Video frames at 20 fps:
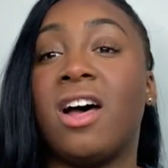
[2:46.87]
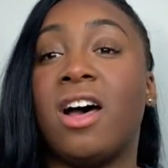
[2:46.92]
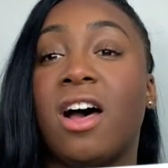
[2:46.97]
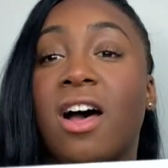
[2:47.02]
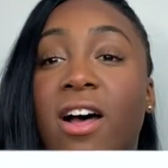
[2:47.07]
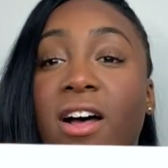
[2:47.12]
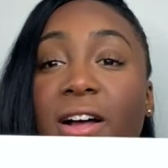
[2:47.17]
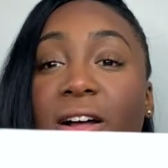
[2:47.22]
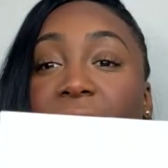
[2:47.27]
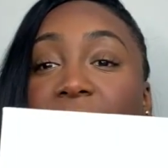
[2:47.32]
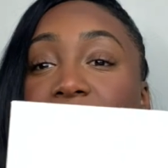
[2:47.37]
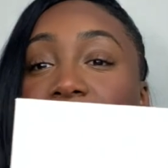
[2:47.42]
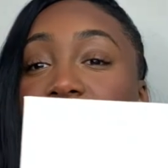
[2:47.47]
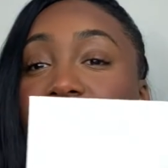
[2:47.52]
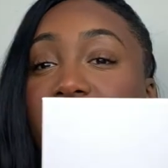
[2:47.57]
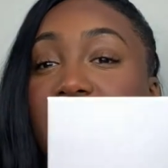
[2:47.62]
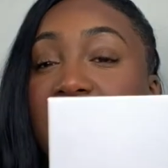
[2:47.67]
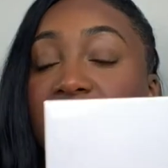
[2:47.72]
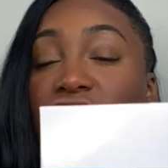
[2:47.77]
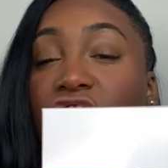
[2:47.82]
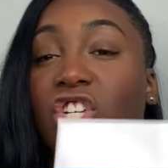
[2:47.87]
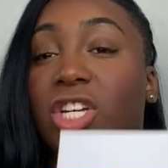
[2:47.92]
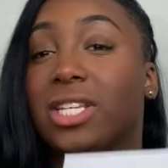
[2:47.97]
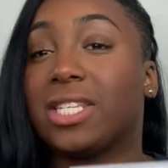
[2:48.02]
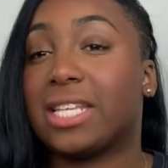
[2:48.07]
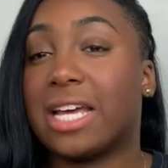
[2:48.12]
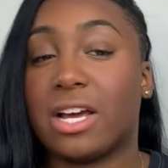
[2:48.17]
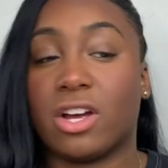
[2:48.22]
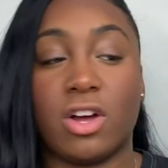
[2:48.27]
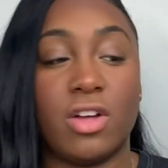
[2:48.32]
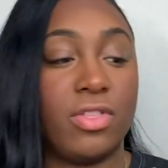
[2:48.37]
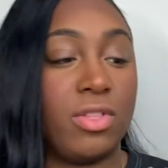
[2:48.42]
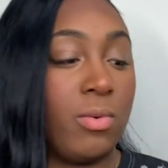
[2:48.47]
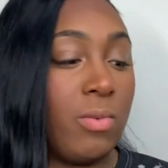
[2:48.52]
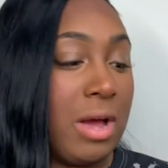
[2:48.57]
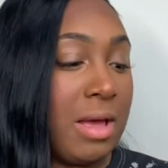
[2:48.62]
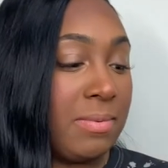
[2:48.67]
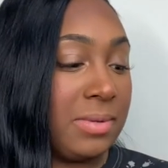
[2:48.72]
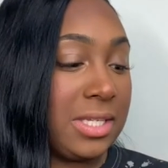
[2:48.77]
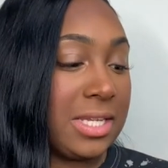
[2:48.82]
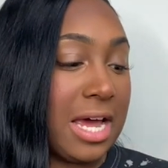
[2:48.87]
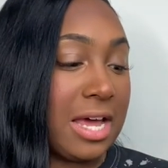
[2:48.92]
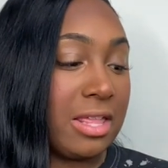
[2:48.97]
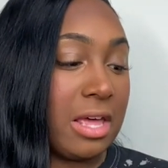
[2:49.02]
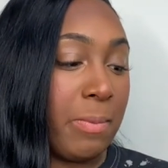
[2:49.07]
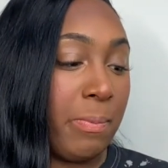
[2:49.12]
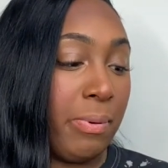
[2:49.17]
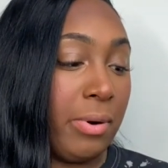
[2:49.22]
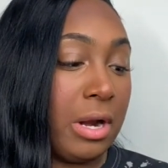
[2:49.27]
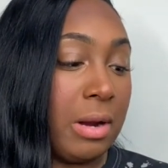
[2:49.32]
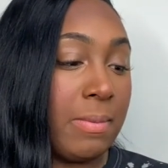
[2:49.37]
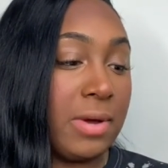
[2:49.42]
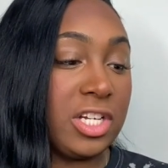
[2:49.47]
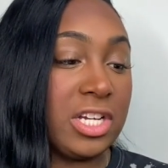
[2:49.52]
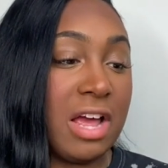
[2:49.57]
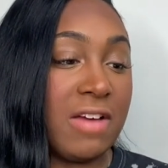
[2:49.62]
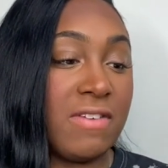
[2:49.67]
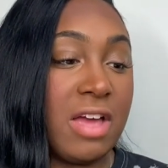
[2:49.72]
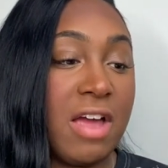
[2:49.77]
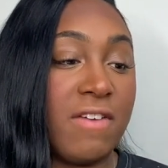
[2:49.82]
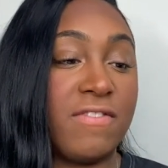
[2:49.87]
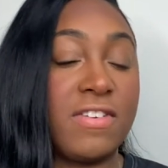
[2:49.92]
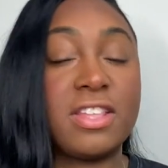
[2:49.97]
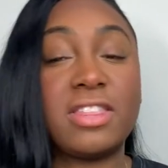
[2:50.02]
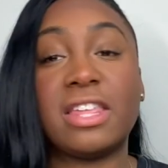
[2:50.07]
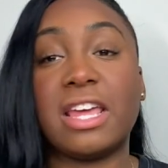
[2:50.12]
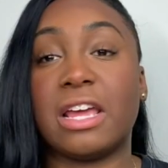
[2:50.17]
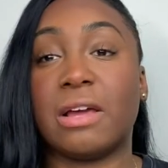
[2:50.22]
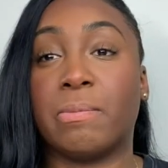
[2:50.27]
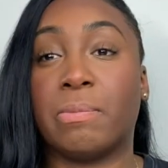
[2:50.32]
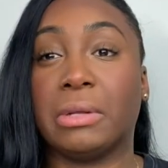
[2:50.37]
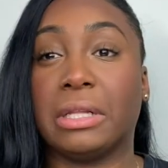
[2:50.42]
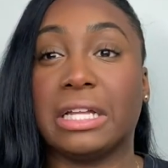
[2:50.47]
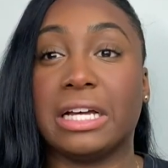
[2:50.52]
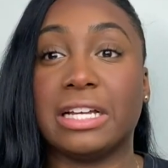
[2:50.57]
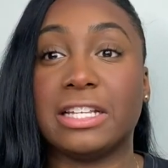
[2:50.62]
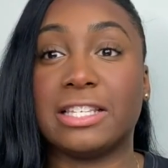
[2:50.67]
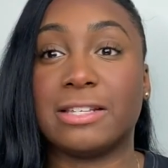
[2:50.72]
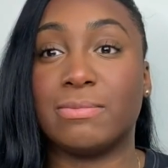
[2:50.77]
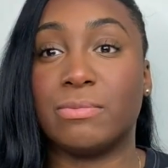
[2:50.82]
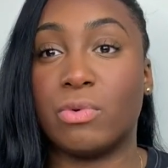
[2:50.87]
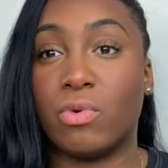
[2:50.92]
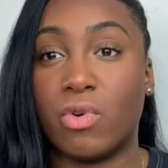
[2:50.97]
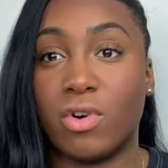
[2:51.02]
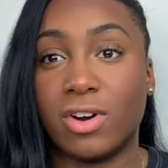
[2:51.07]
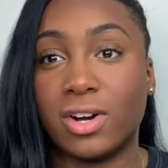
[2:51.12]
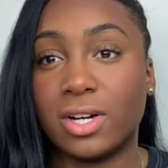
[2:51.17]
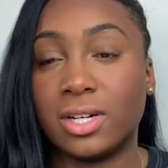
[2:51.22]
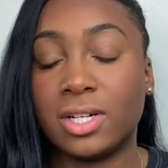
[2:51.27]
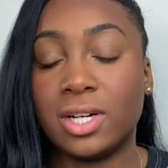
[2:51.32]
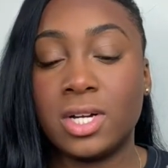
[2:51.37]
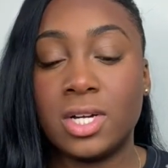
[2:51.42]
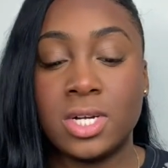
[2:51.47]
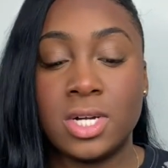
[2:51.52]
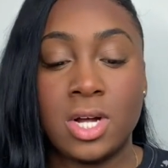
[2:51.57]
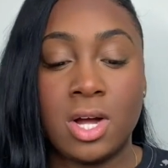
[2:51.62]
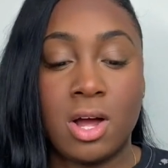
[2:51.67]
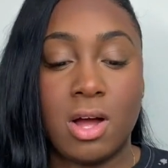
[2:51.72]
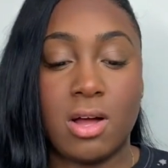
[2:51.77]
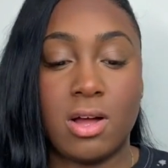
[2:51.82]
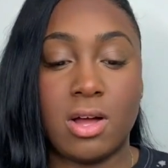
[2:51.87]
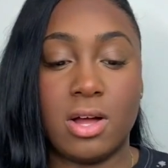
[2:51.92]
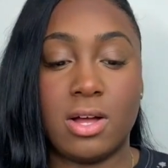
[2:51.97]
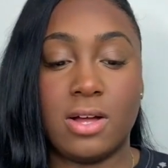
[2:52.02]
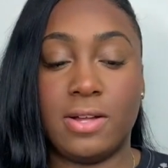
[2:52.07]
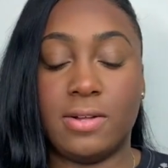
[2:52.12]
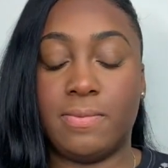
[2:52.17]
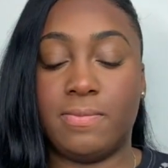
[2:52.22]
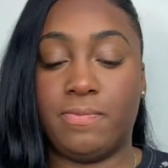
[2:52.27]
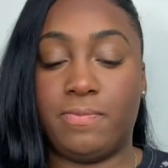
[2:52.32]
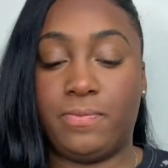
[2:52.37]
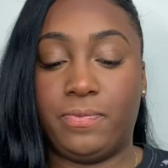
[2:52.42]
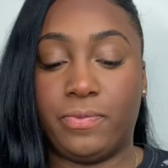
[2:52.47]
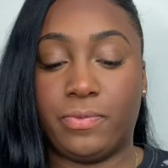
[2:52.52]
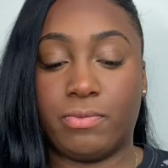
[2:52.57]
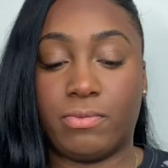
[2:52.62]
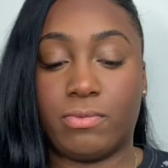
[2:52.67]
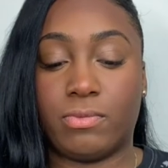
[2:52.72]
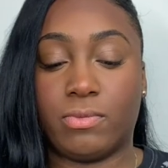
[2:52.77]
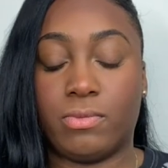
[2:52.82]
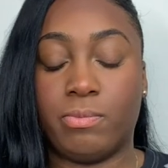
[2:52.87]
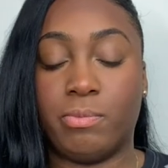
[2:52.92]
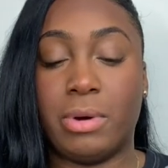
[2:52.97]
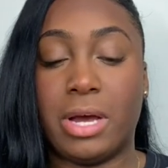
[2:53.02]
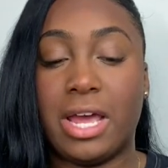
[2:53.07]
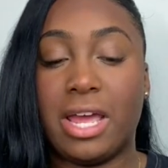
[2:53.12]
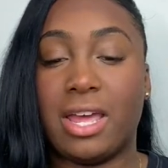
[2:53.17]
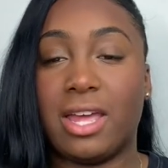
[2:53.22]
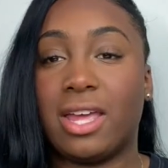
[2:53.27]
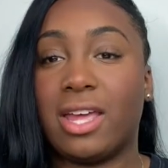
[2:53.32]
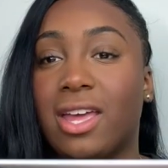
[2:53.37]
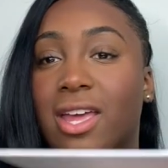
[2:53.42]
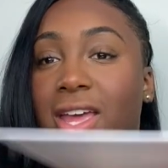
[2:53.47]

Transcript: It's just like on the website. They pretty much have everything plus more. But